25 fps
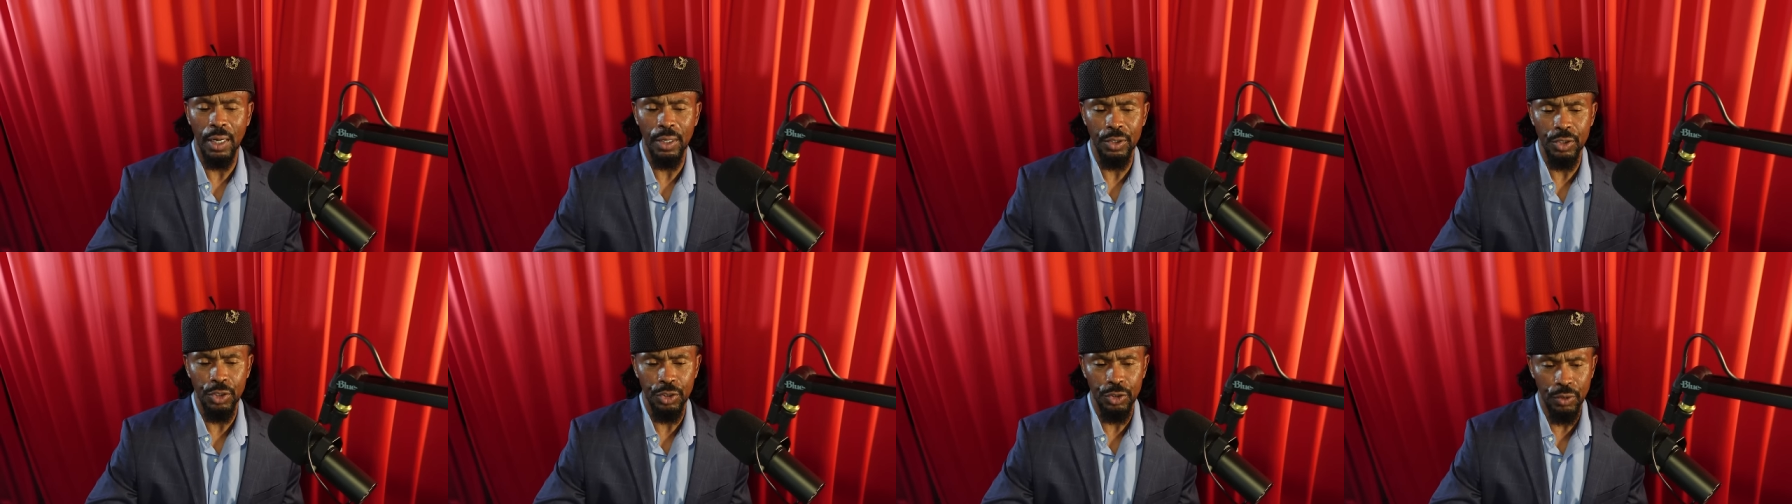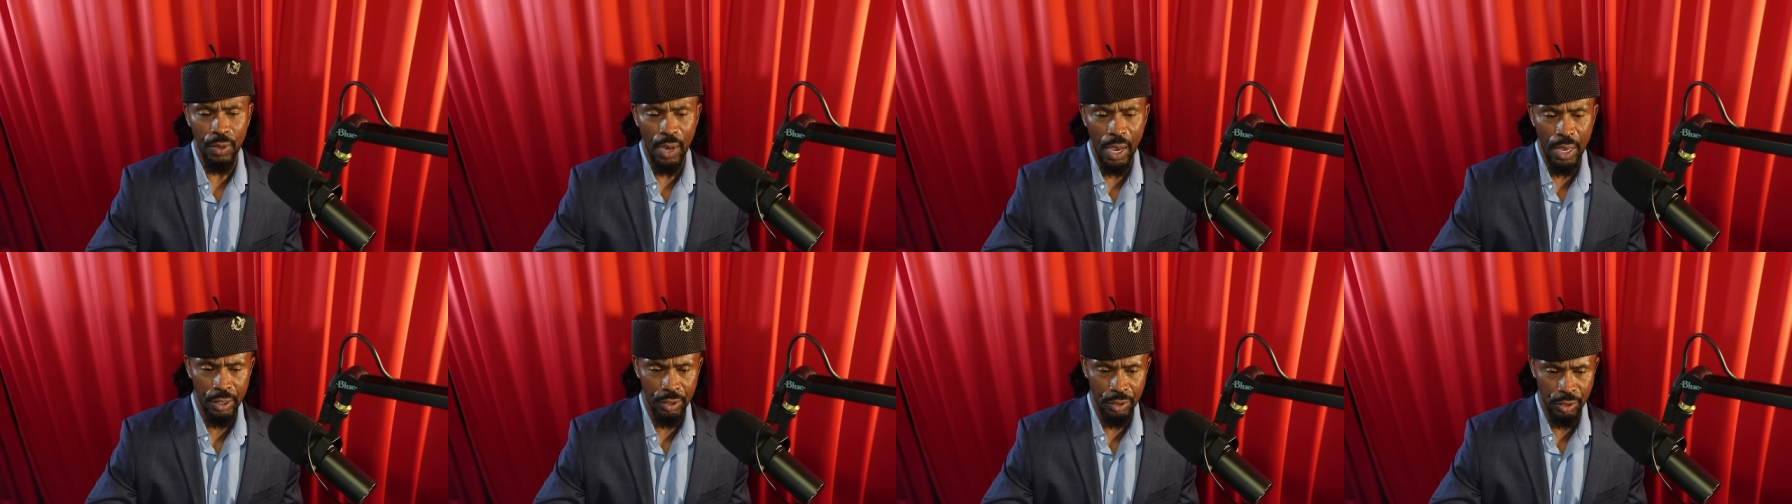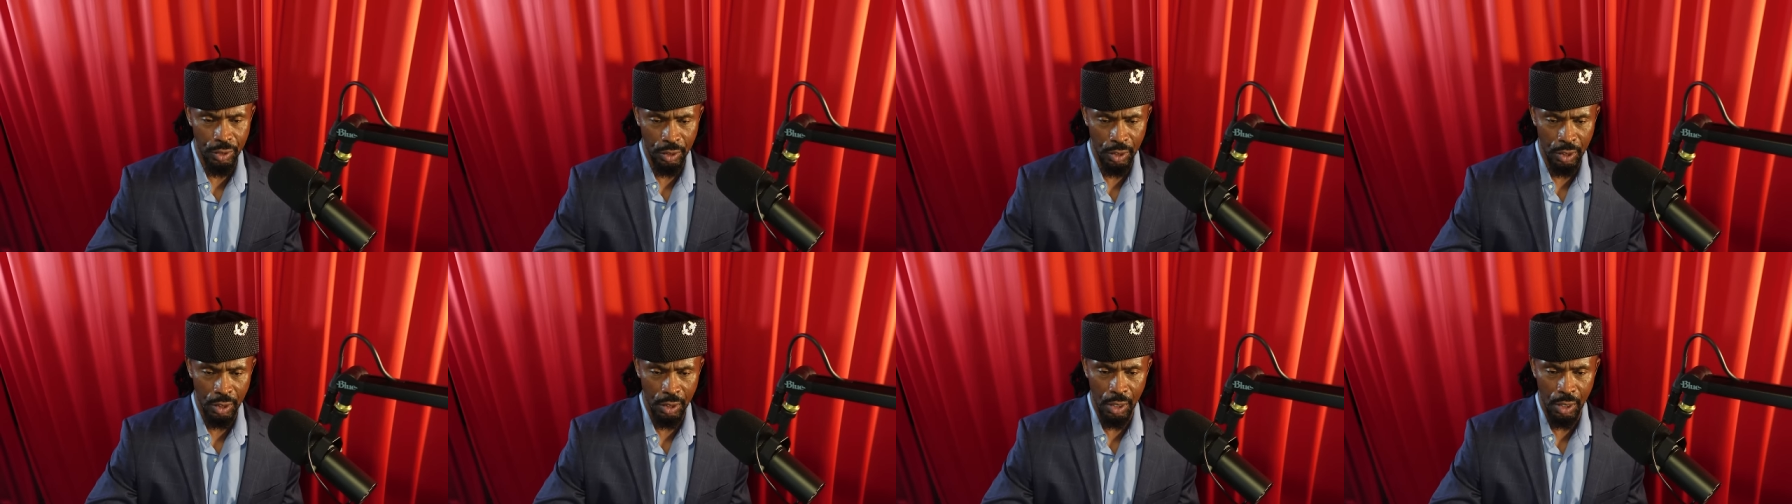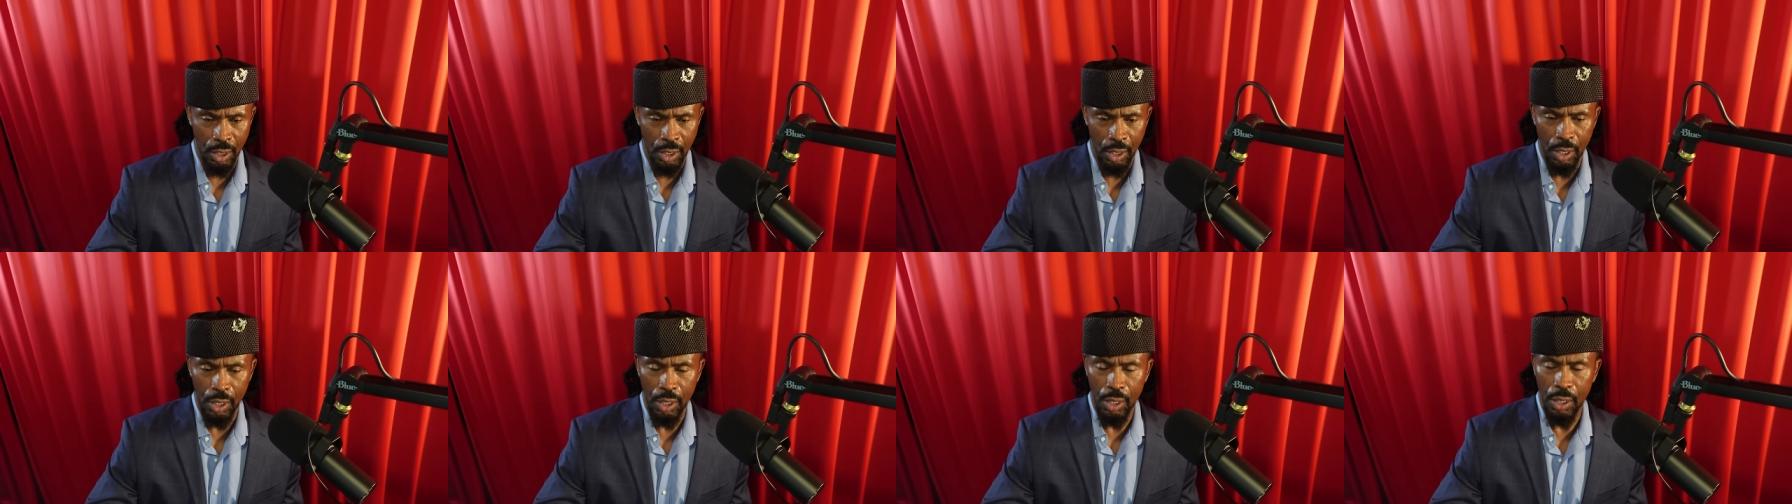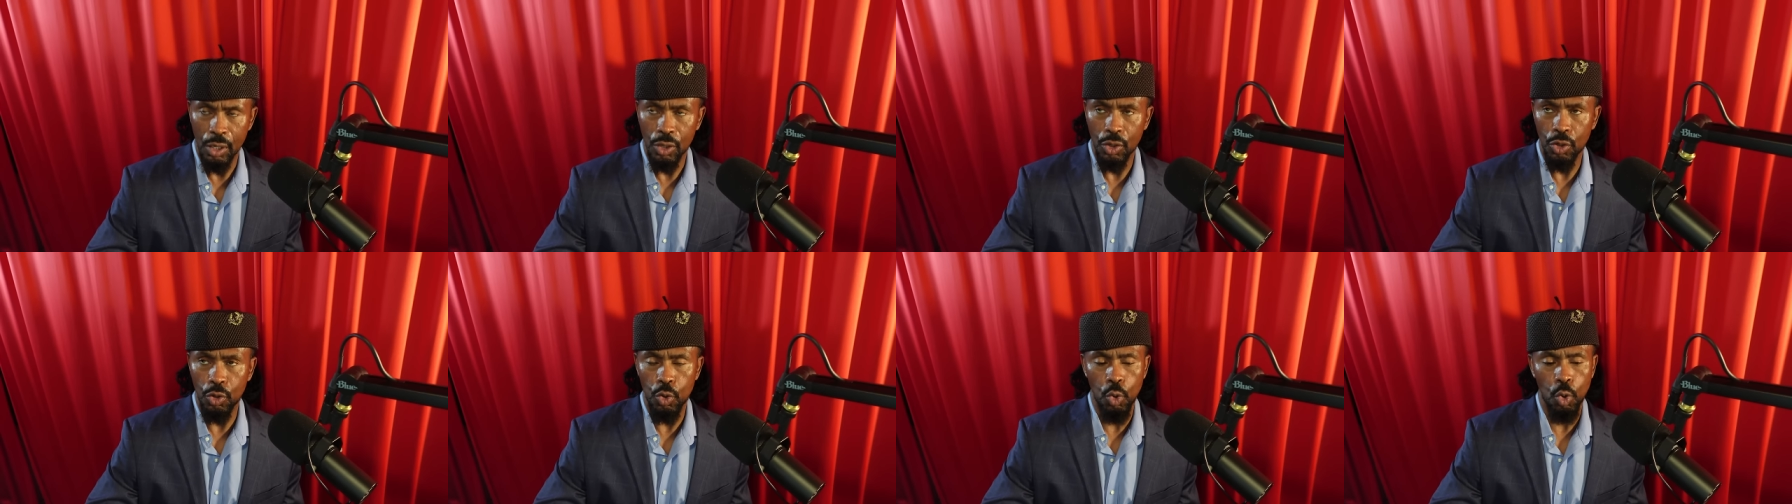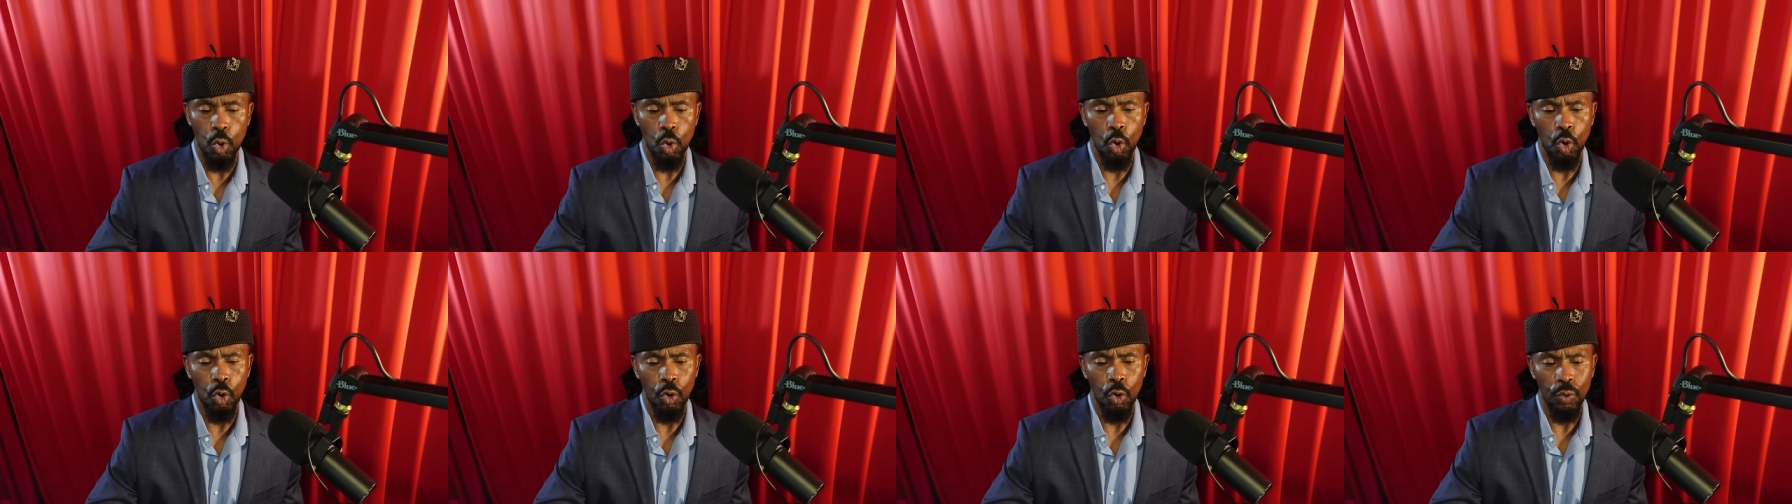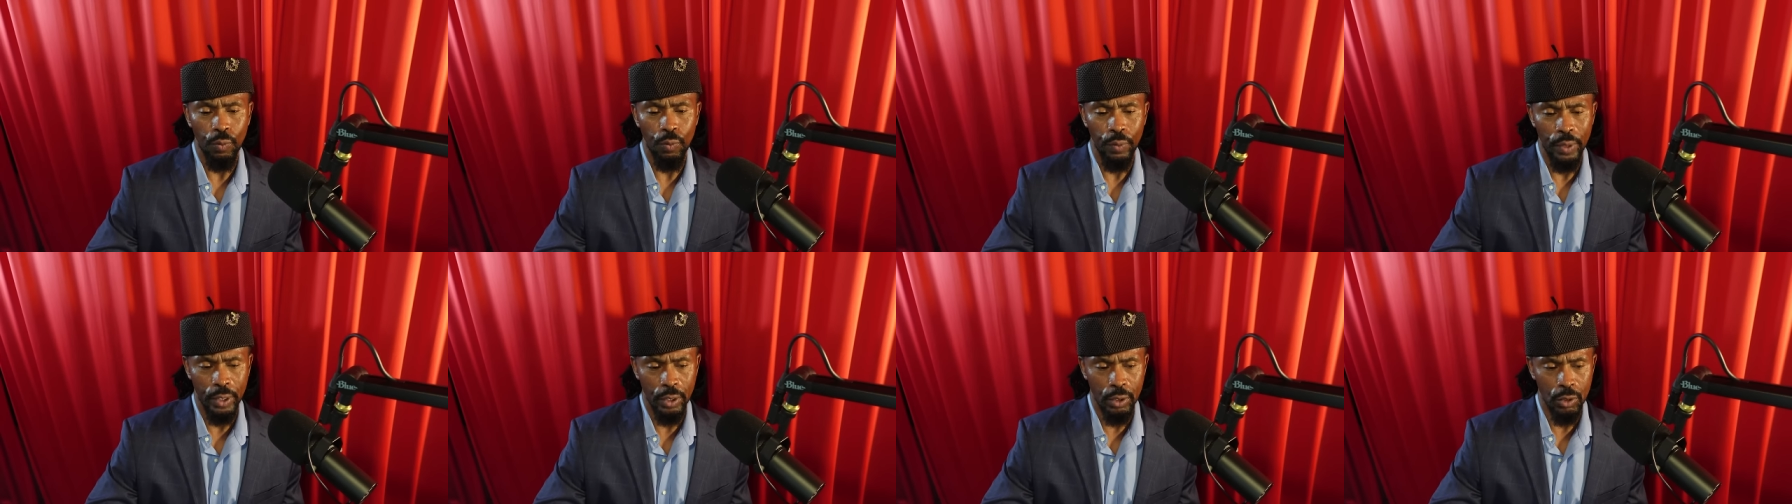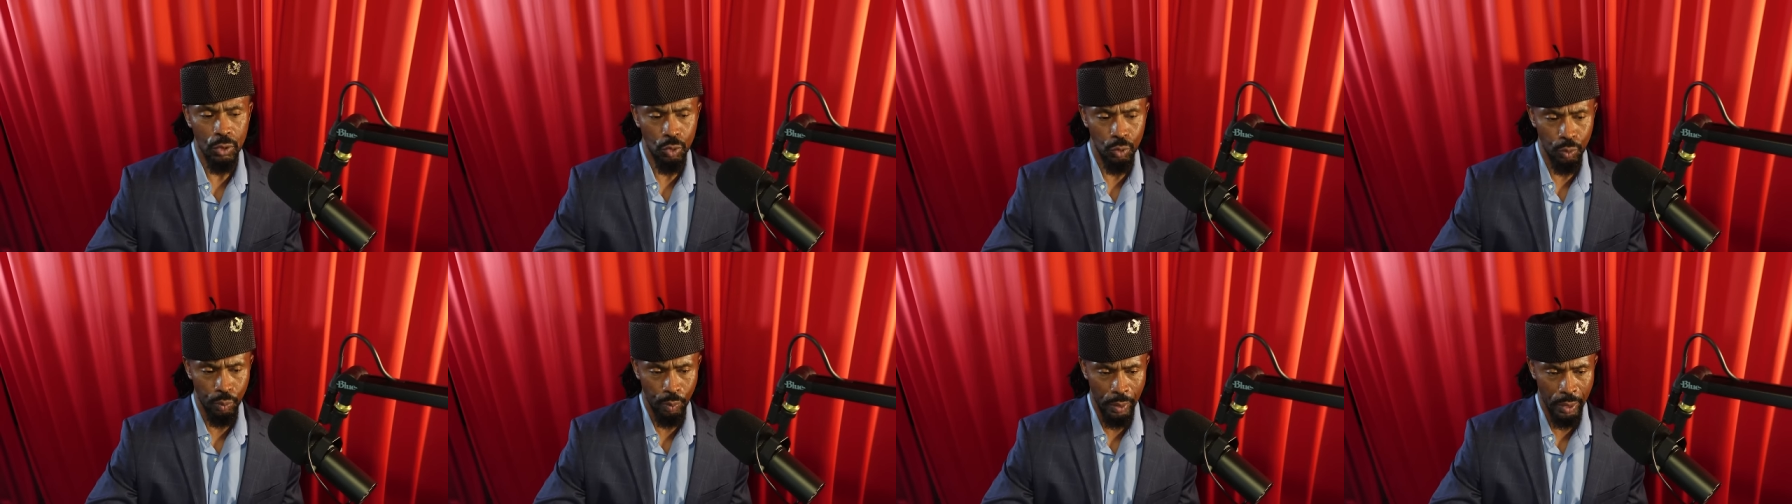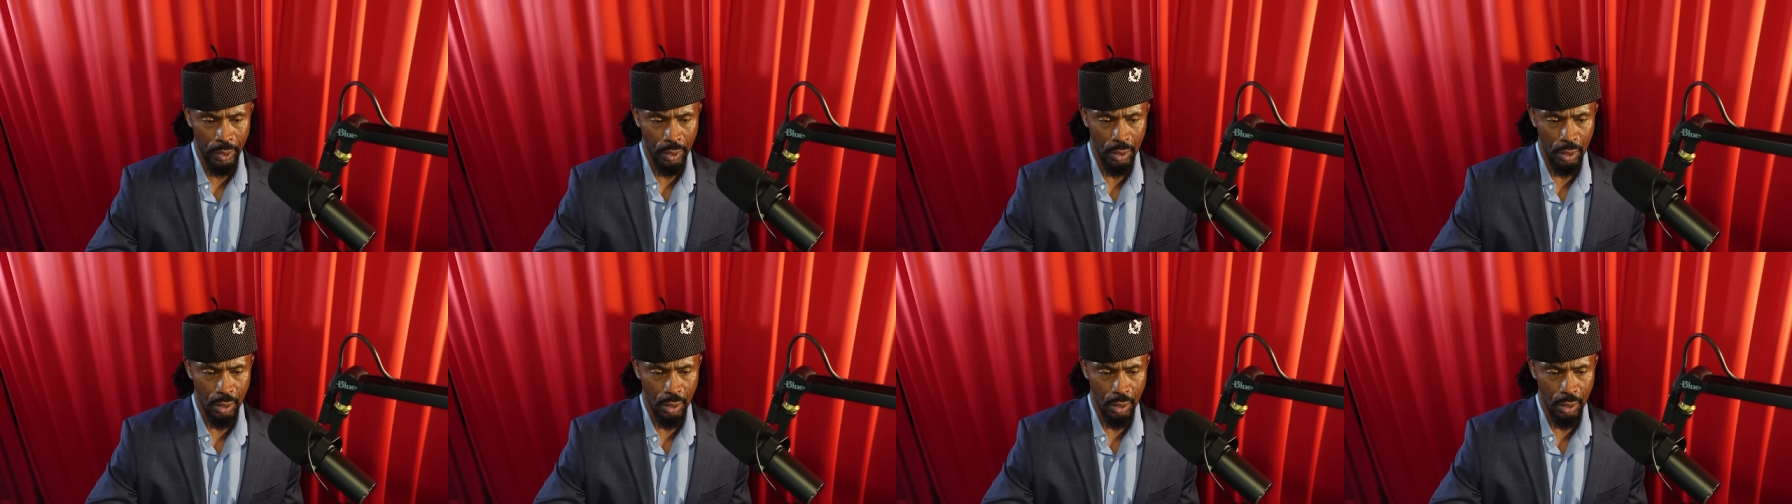strategy called recoupment?